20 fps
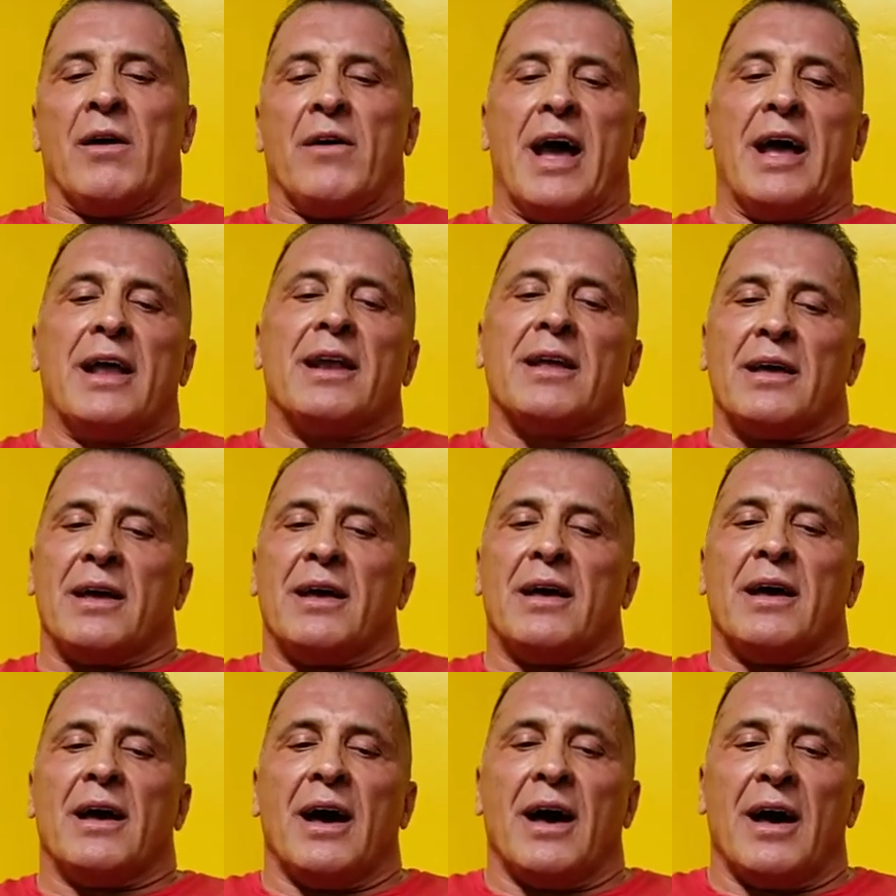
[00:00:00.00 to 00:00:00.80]
Right?
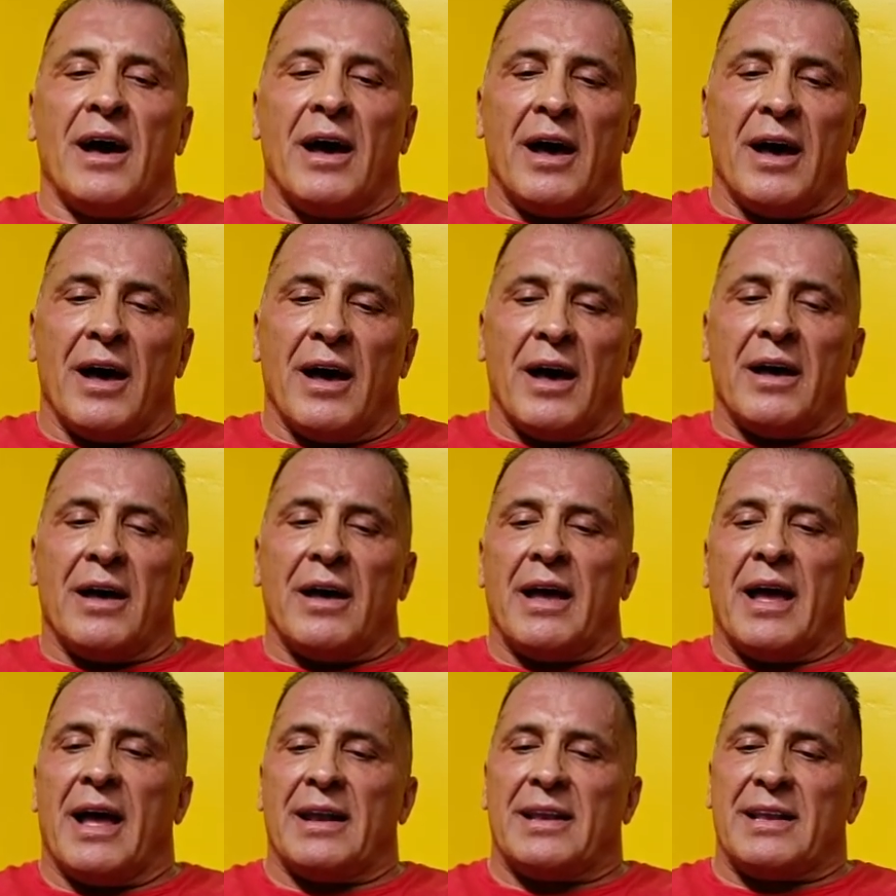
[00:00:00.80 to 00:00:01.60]
Uh,
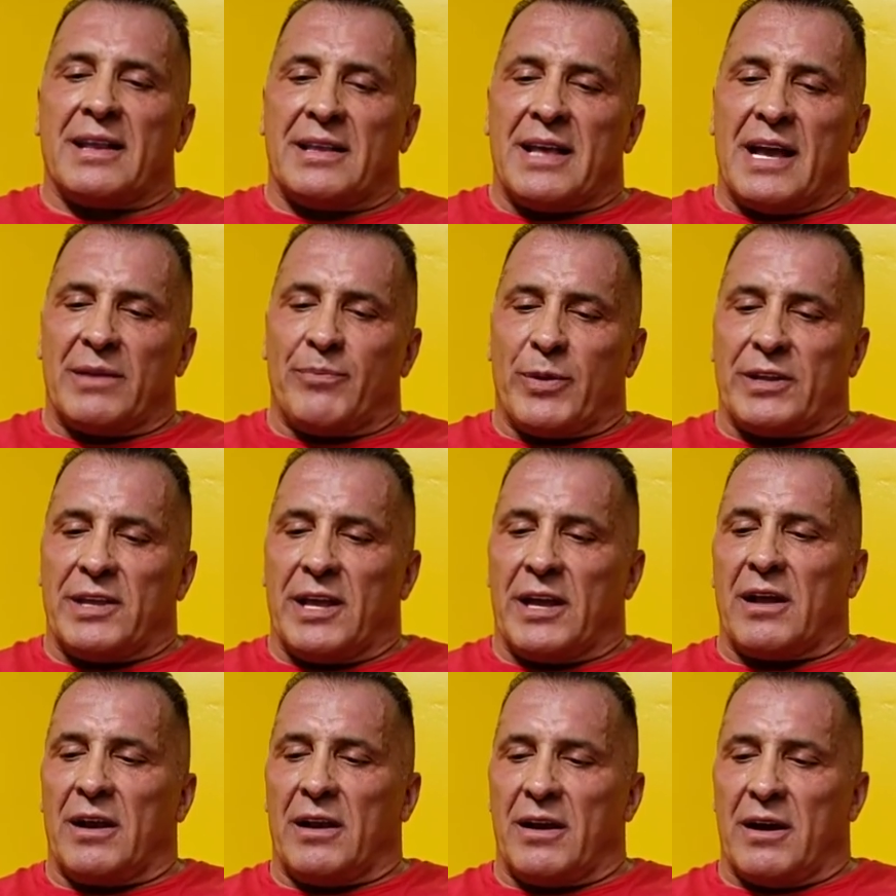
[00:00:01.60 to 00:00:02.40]
at that
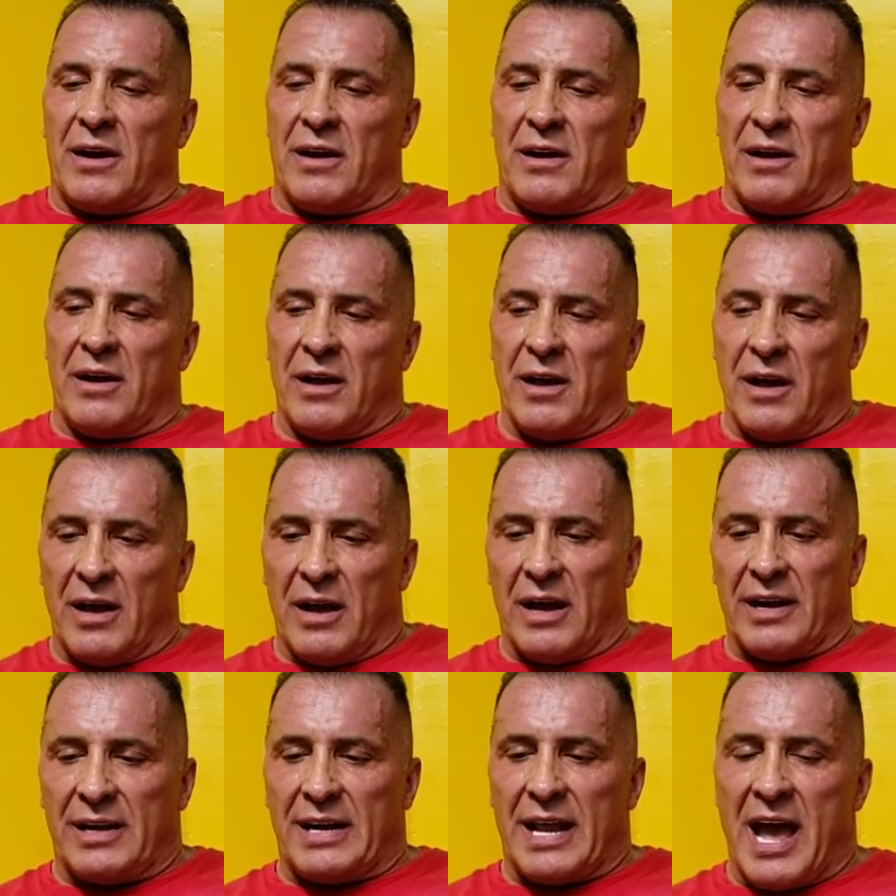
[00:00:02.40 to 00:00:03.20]
particular
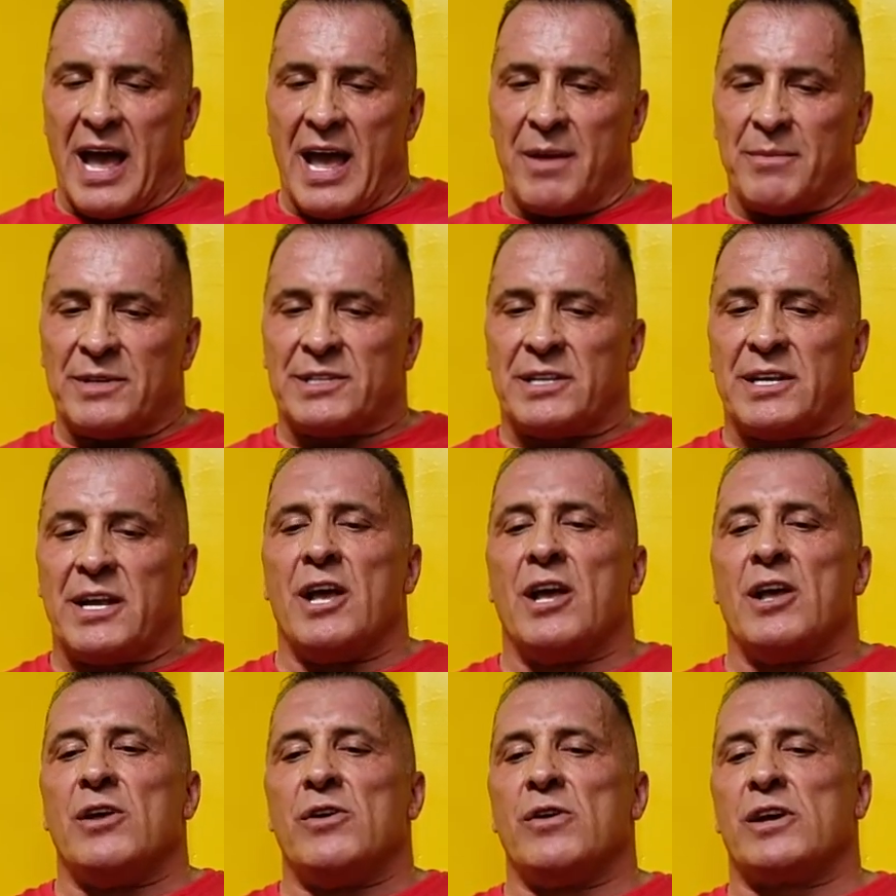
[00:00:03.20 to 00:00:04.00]
uh, times,
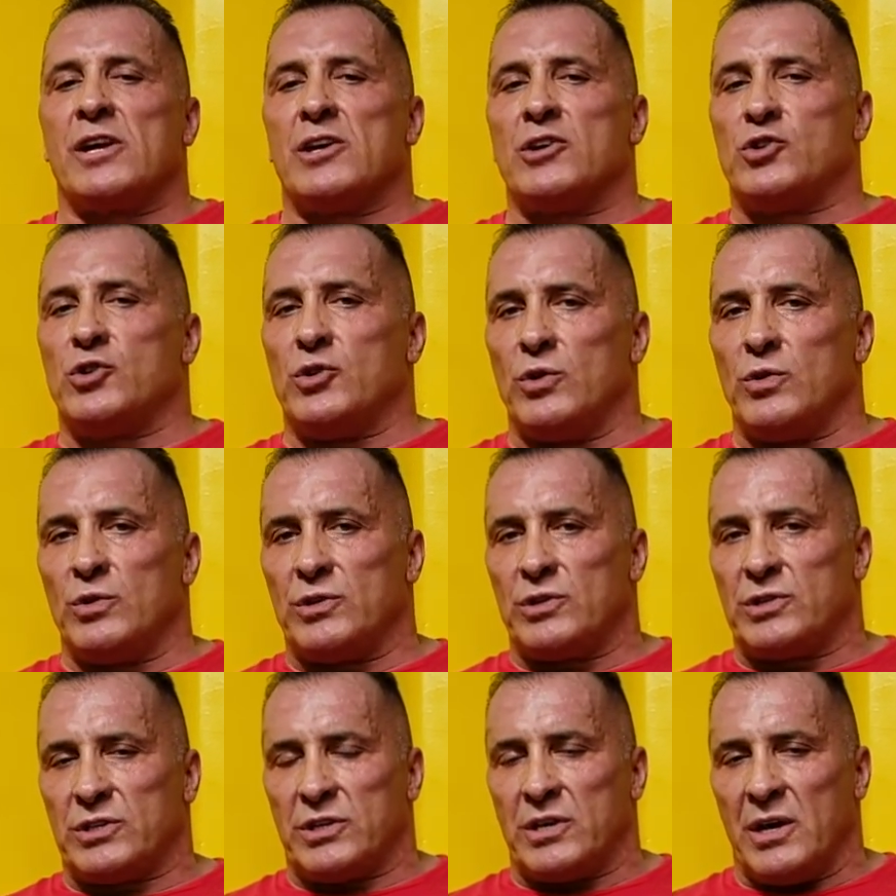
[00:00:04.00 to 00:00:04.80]
you can
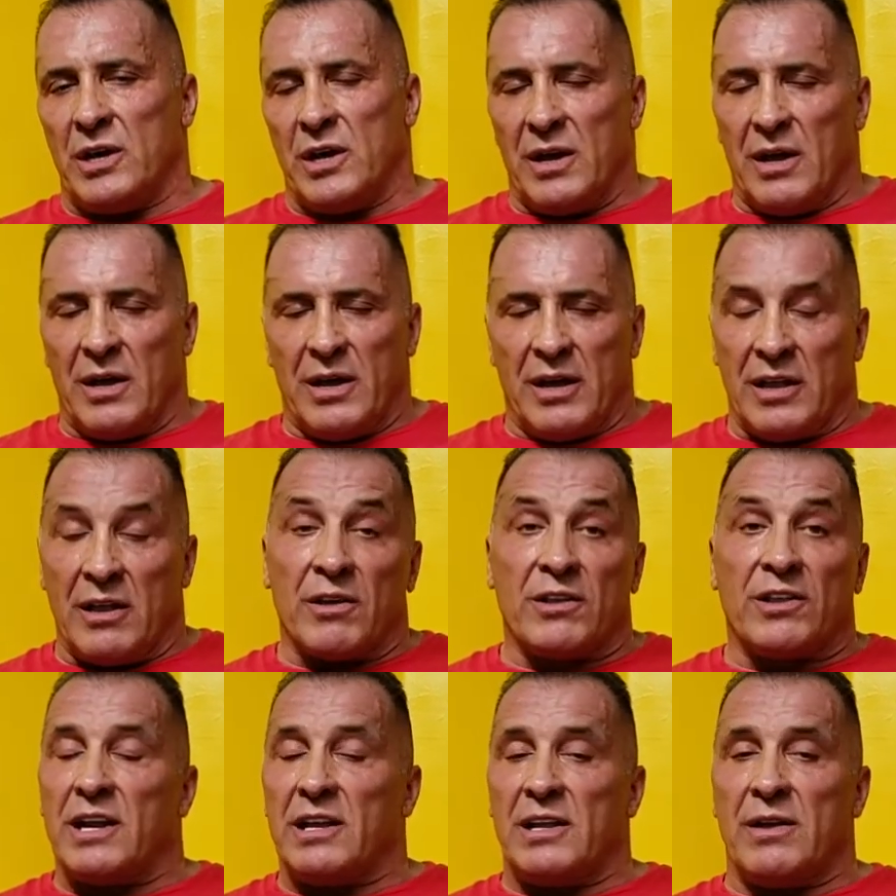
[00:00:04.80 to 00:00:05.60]
choose, you
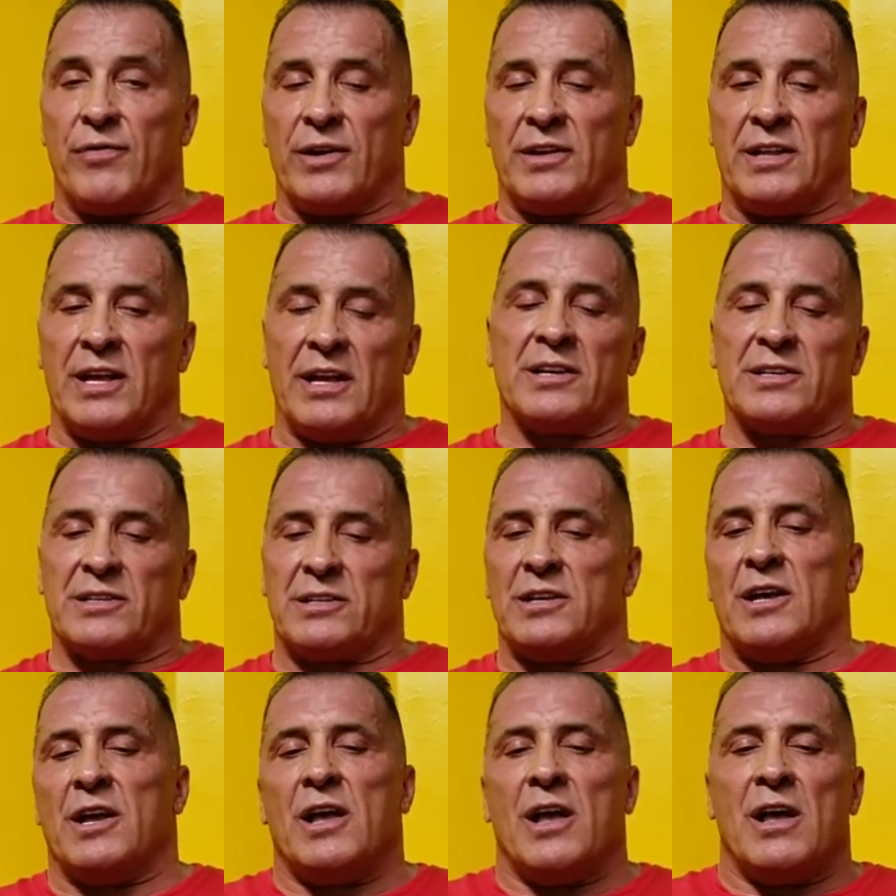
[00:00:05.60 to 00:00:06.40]
know, three different
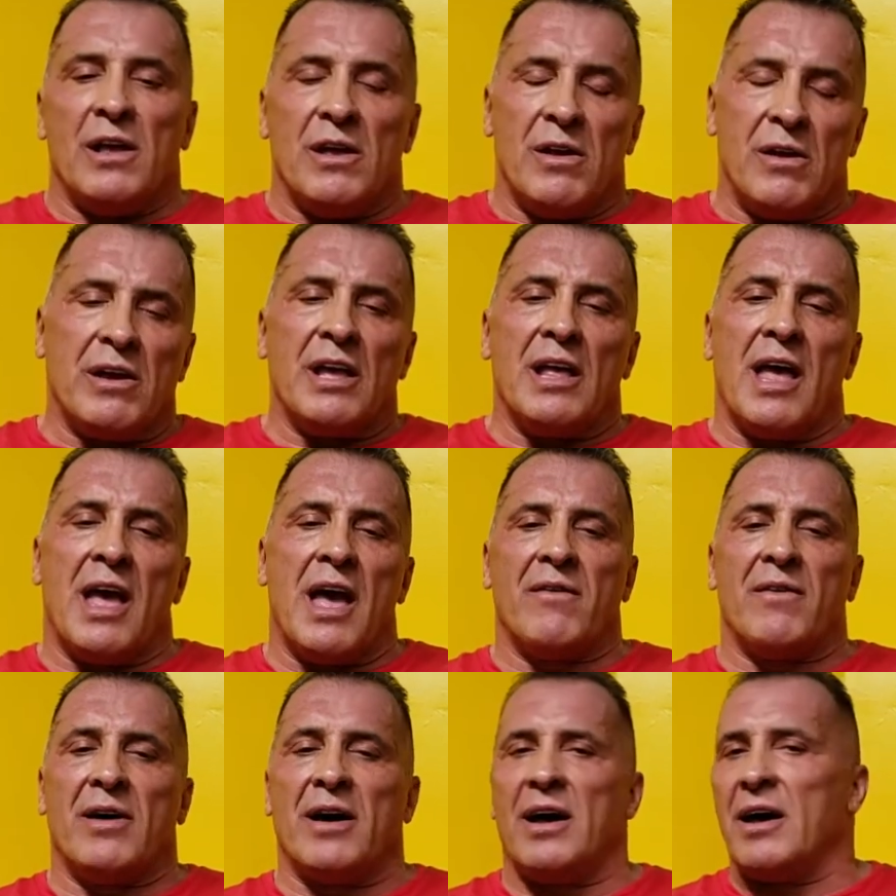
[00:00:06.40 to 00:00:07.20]
things you can
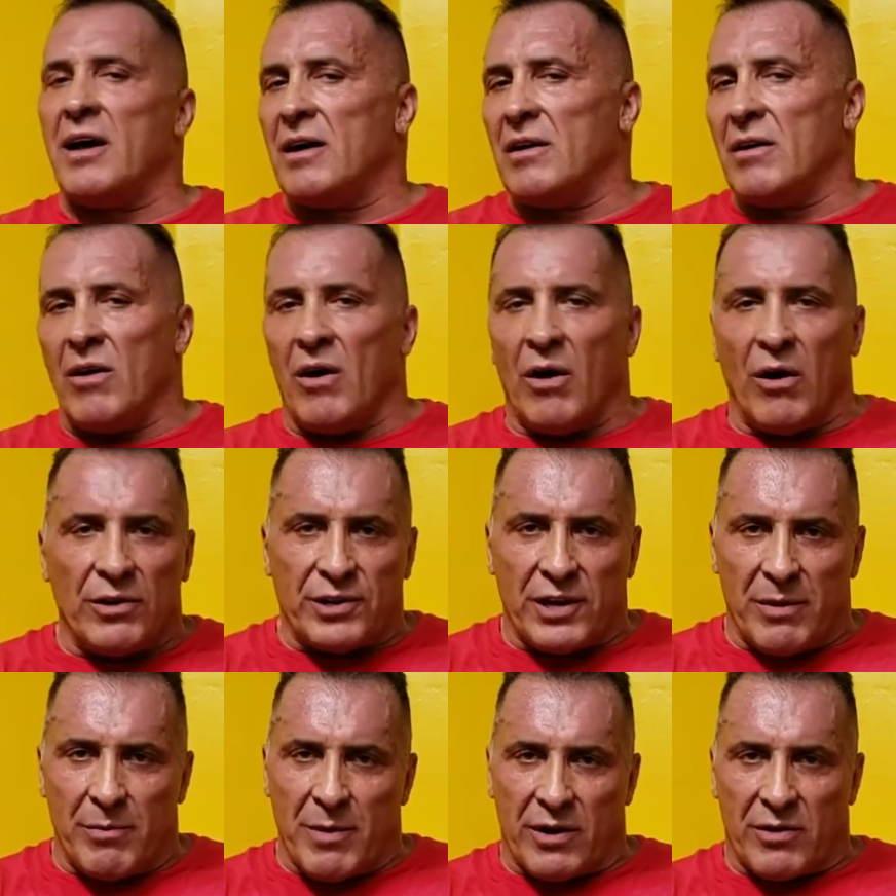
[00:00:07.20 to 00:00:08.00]
have all
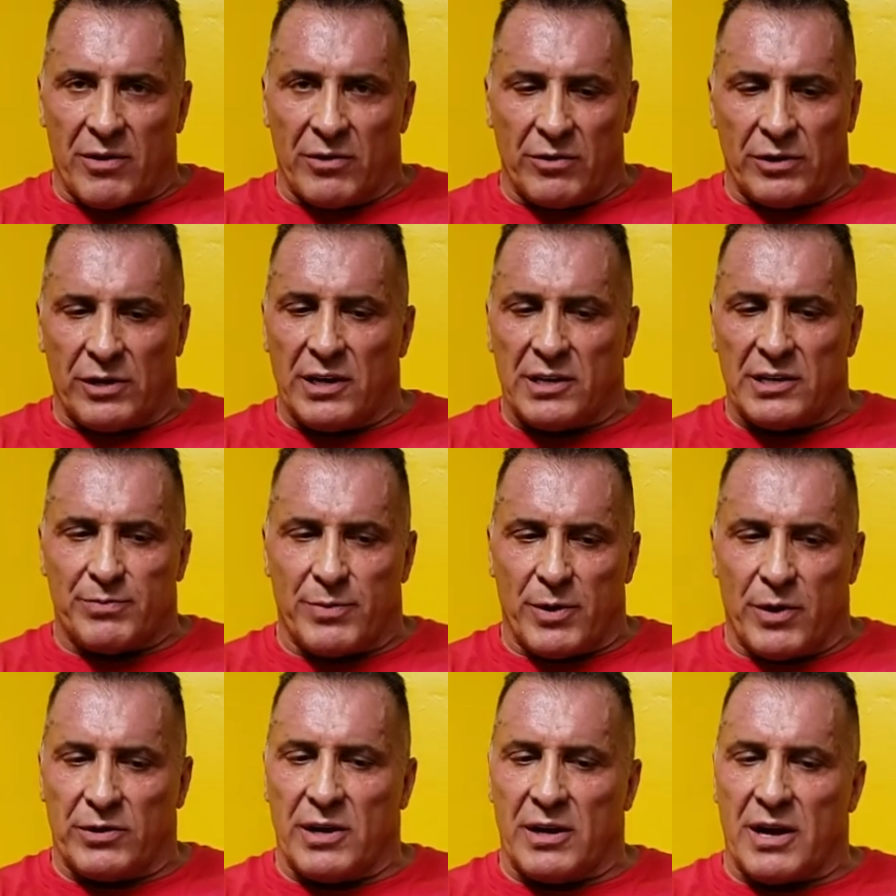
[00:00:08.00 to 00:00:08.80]
three macronutrients,
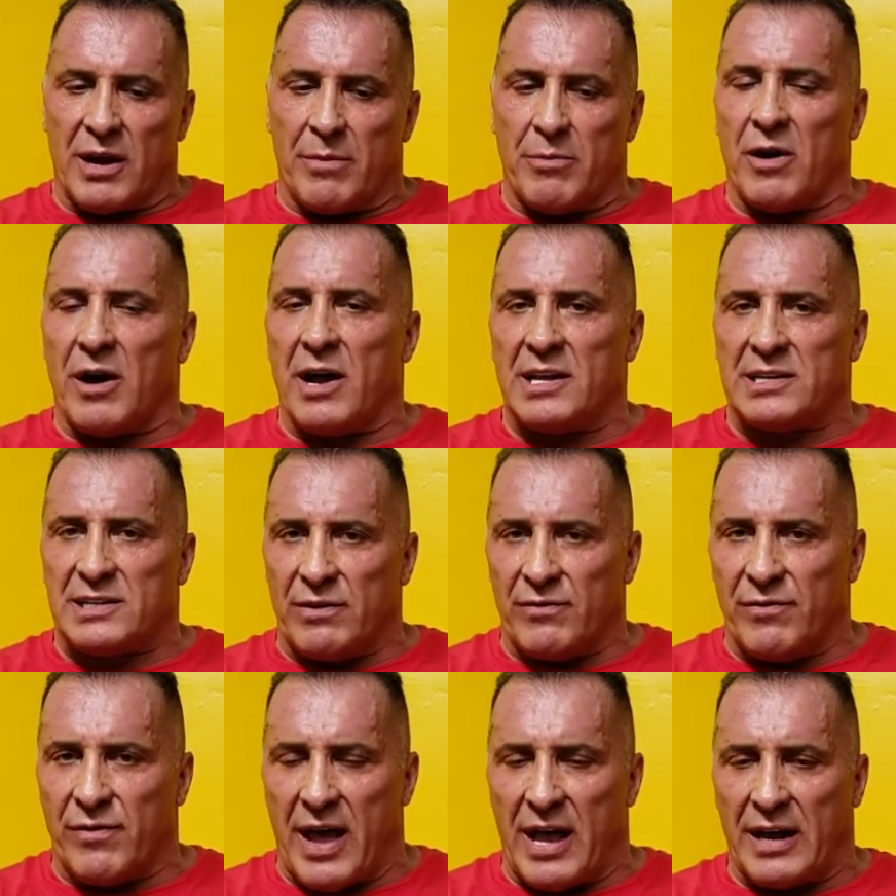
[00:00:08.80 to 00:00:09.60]
protein, carbohydrates,
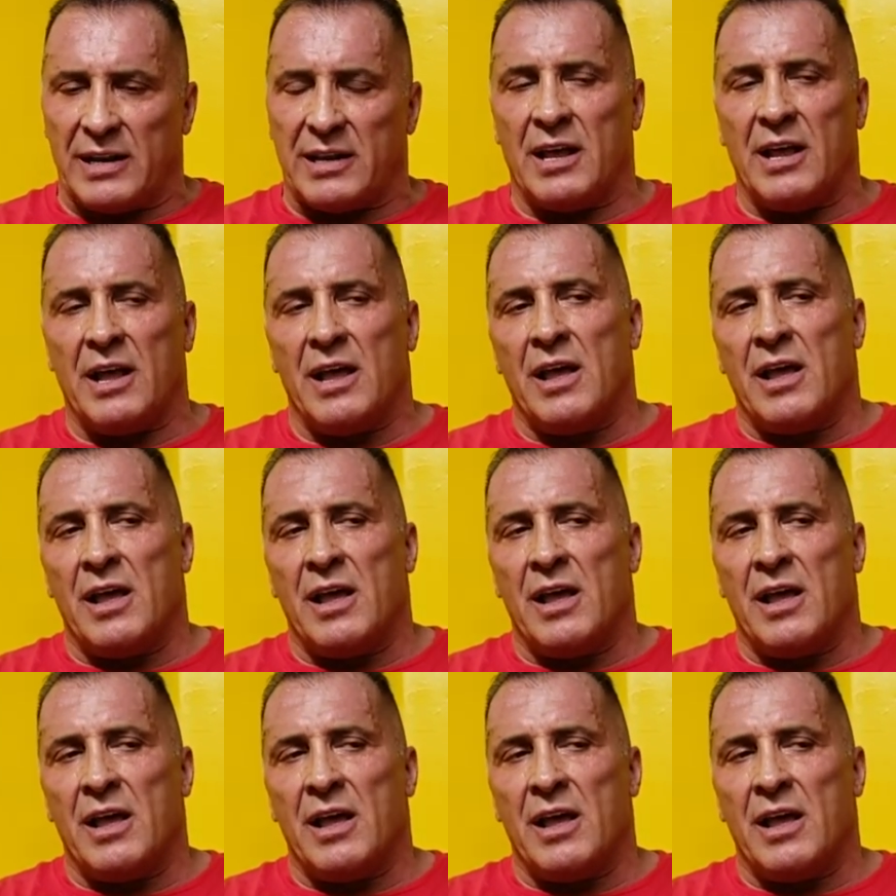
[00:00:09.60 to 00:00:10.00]
and fat,